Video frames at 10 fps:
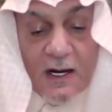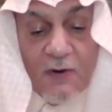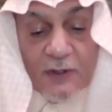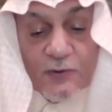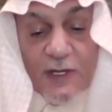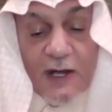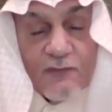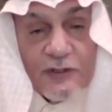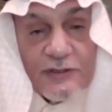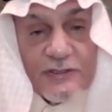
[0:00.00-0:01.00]
What we have
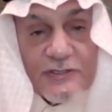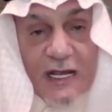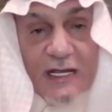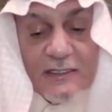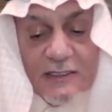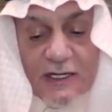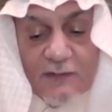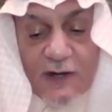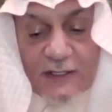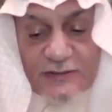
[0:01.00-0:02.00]
witnessed lately in
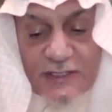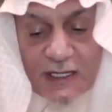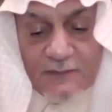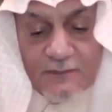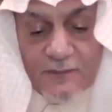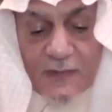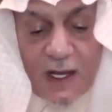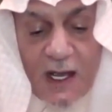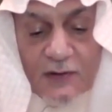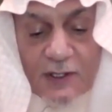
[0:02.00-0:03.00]
Afghanistan
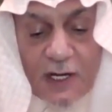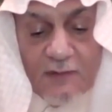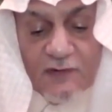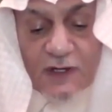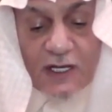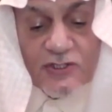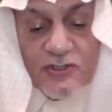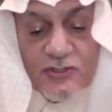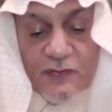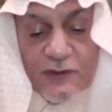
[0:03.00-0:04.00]
and the
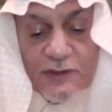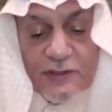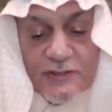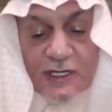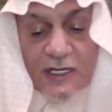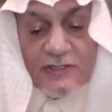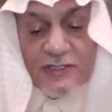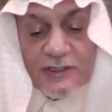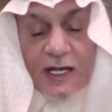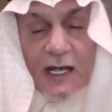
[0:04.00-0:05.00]
ramifications of it is a case
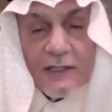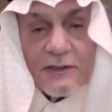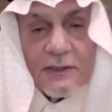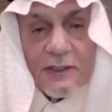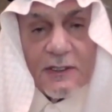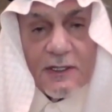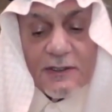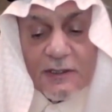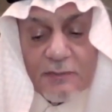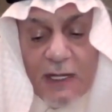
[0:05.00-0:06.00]
at hand
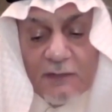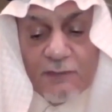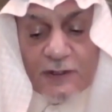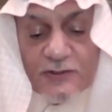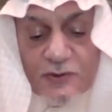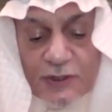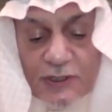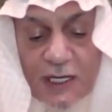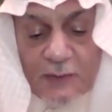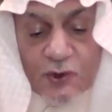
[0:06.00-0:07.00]
that manifests what
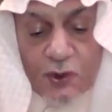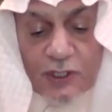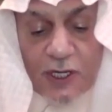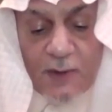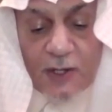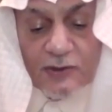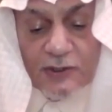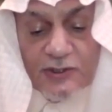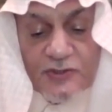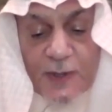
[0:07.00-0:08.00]
I am talking about
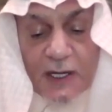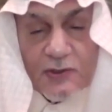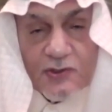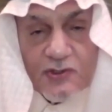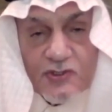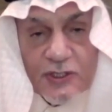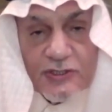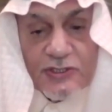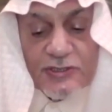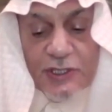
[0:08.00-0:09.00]
in respect to the
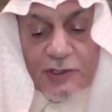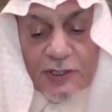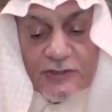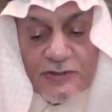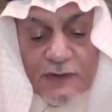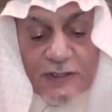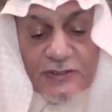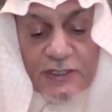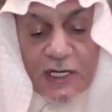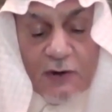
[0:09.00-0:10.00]
strategic threats
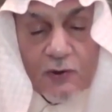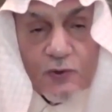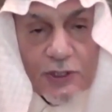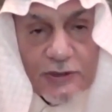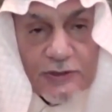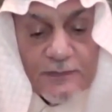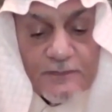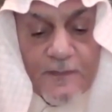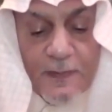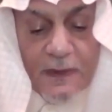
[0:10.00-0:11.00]
facing our world.
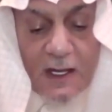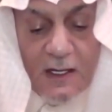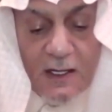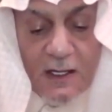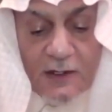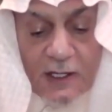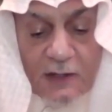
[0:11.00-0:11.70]
The